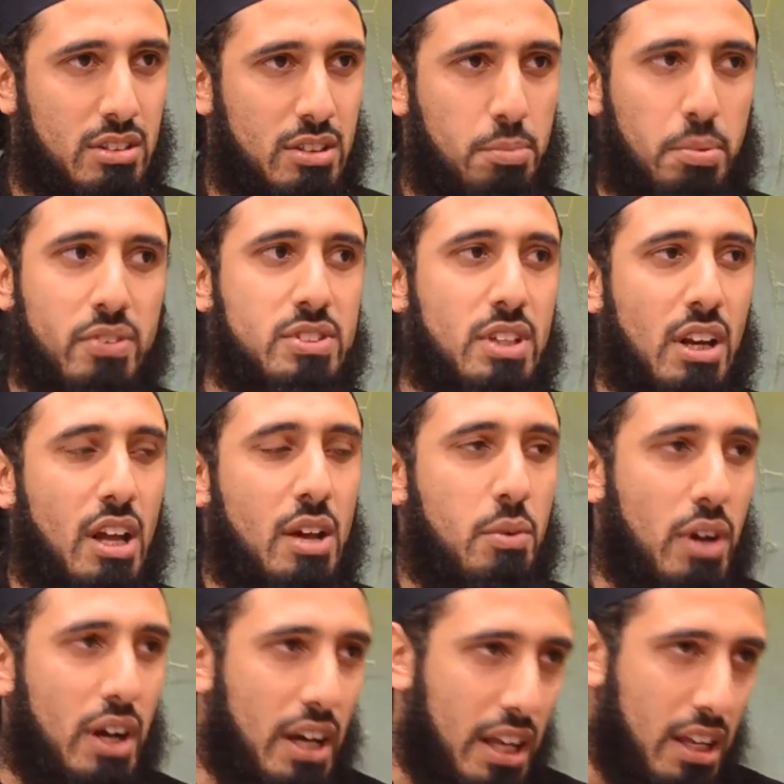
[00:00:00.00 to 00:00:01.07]
The Prophet
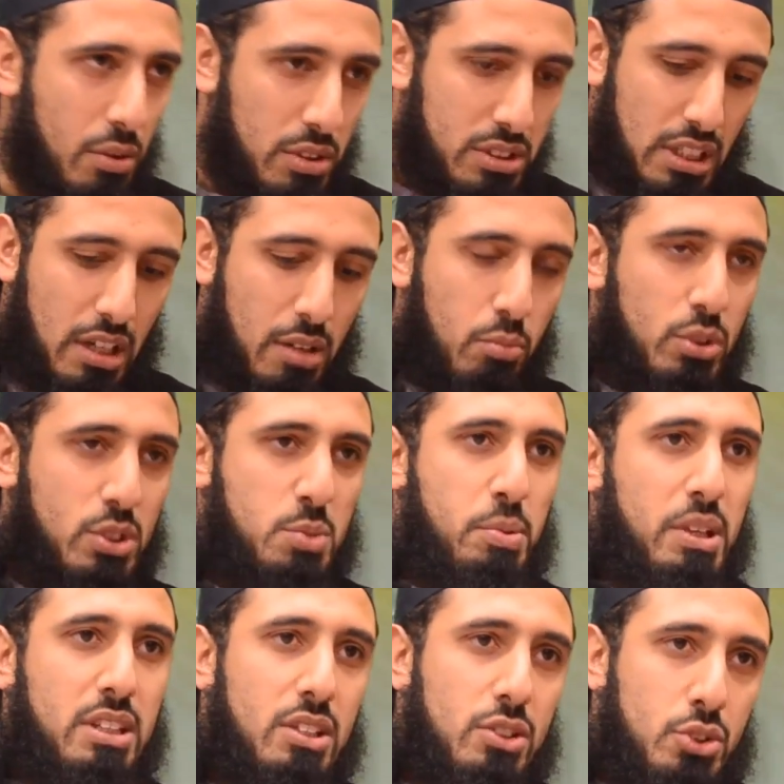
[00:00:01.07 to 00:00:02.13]
sallallahu alaihi wasallam would
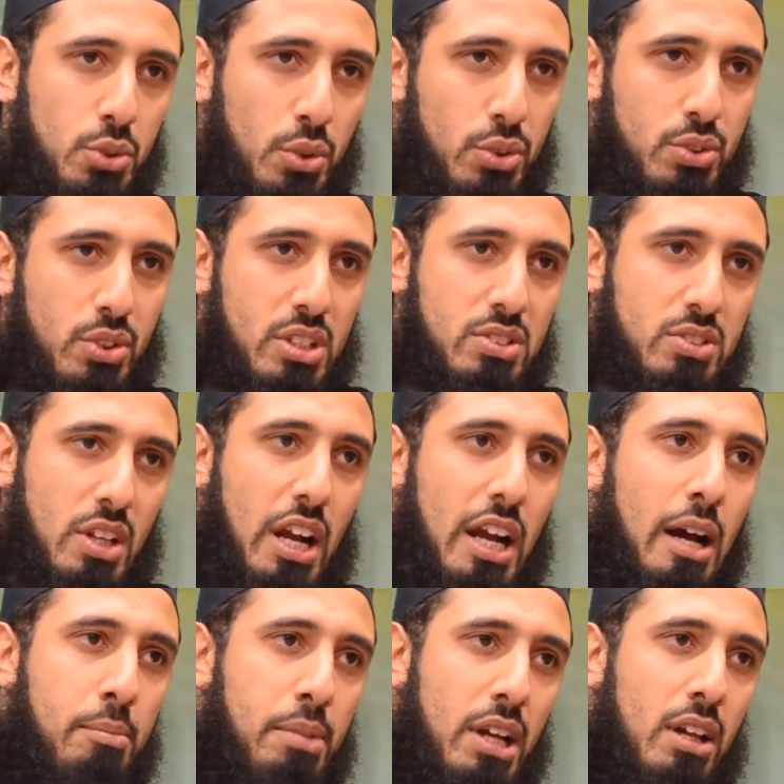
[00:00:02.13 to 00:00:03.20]
speak the truth to his
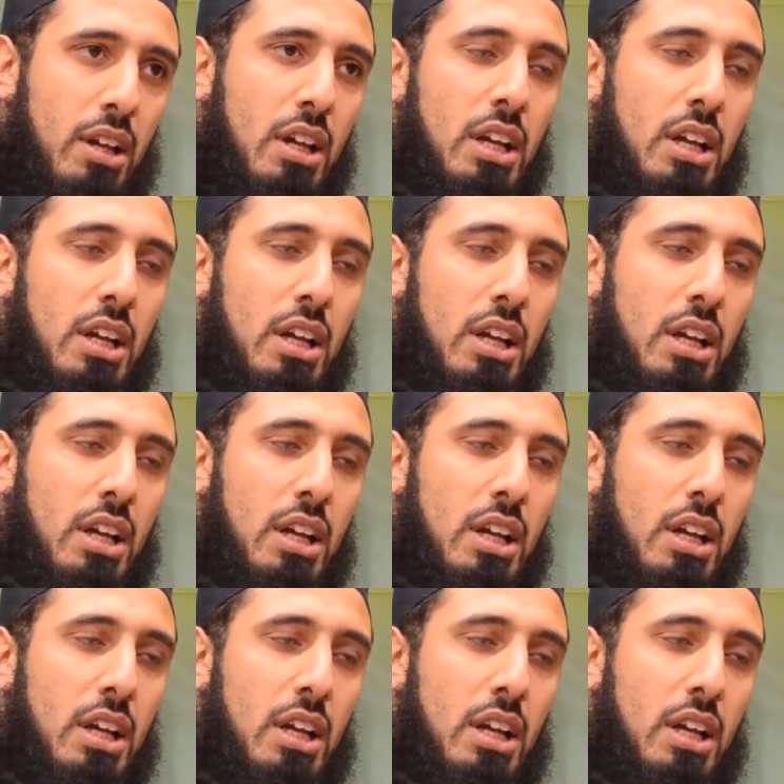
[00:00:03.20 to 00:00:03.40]
Sahaba,